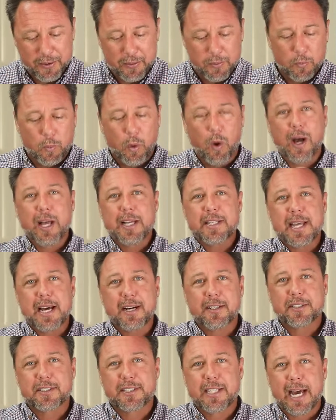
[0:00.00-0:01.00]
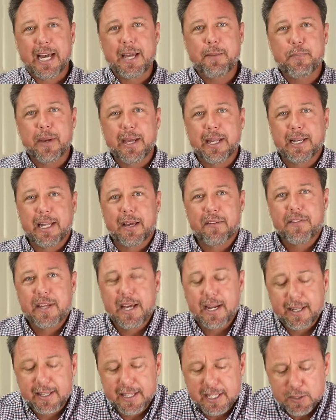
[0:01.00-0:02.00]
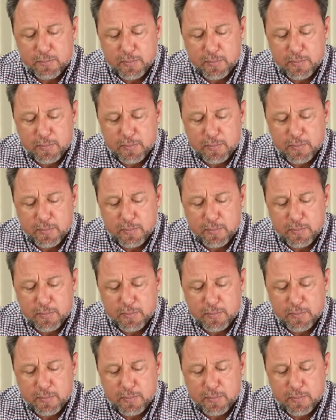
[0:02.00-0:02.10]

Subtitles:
why is Hell's Gate being left out of this?